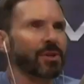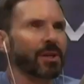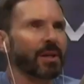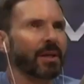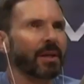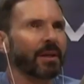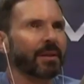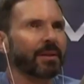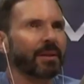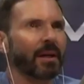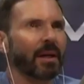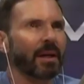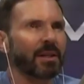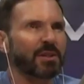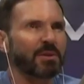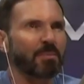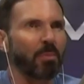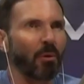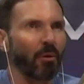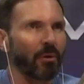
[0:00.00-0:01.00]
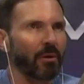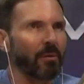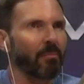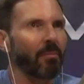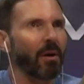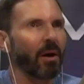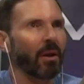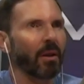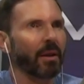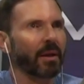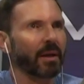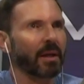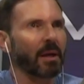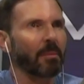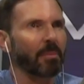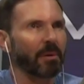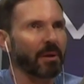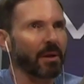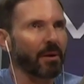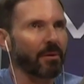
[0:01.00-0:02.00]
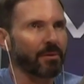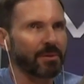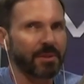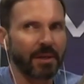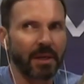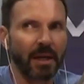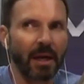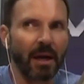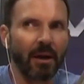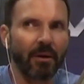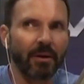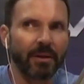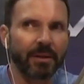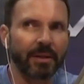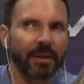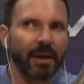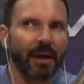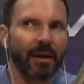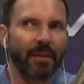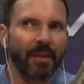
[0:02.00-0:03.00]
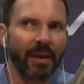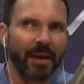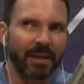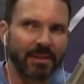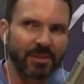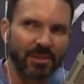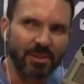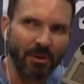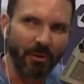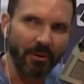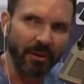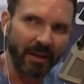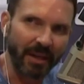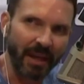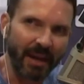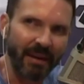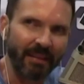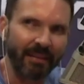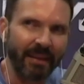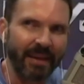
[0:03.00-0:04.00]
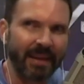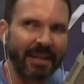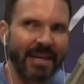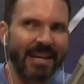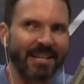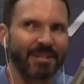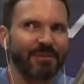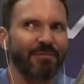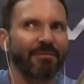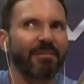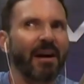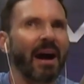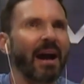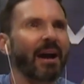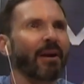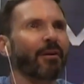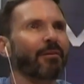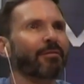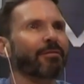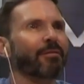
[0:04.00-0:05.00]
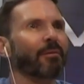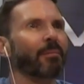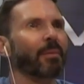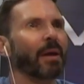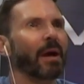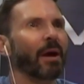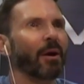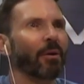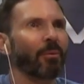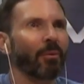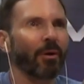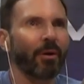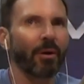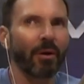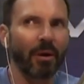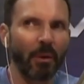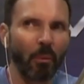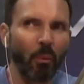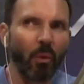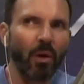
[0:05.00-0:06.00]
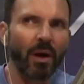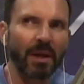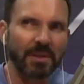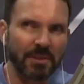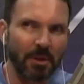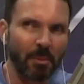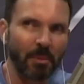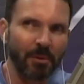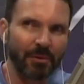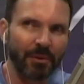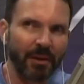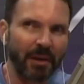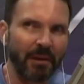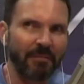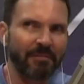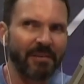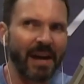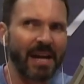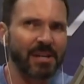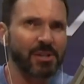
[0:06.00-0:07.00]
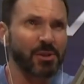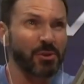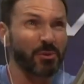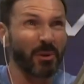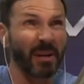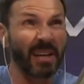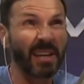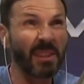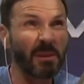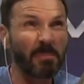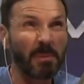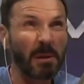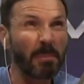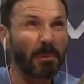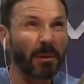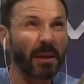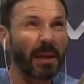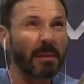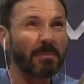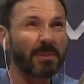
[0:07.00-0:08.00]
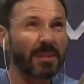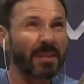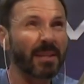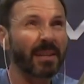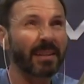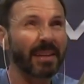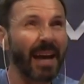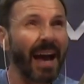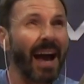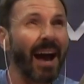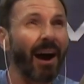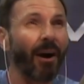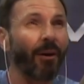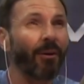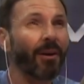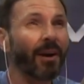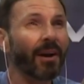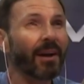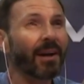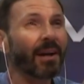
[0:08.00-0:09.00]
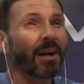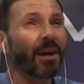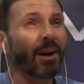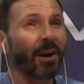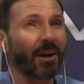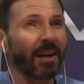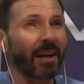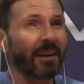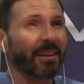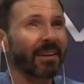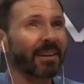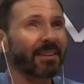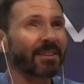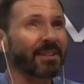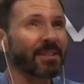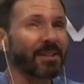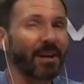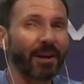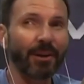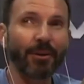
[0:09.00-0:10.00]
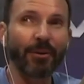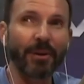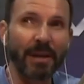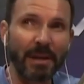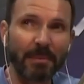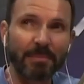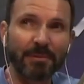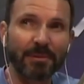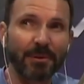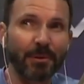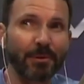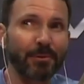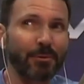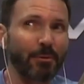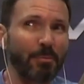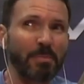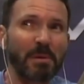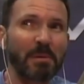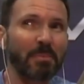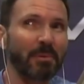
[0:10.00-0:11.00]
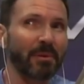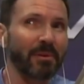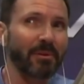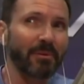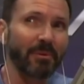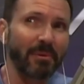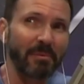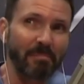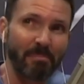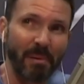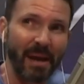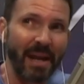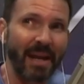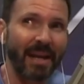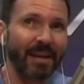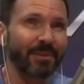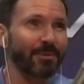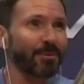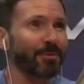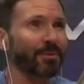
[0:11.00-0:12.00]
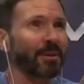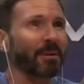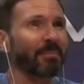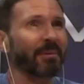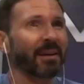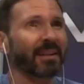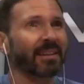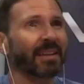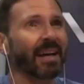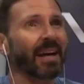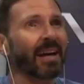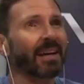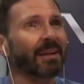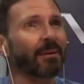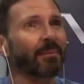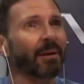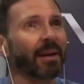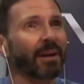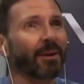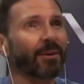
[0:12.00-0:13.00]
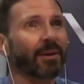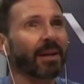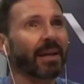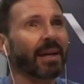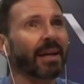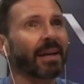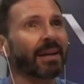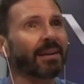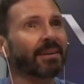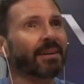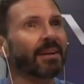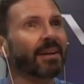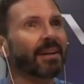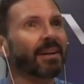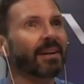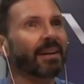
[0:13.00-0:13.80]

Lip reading: she had sported a mullet a couple years ago, and it started to kind of like catch fire from there, where it was almost like a fashion trend. And the people I'm seeing now are kind of like the younger hipsters or people that are in bands or something like that. And I'm like, okay,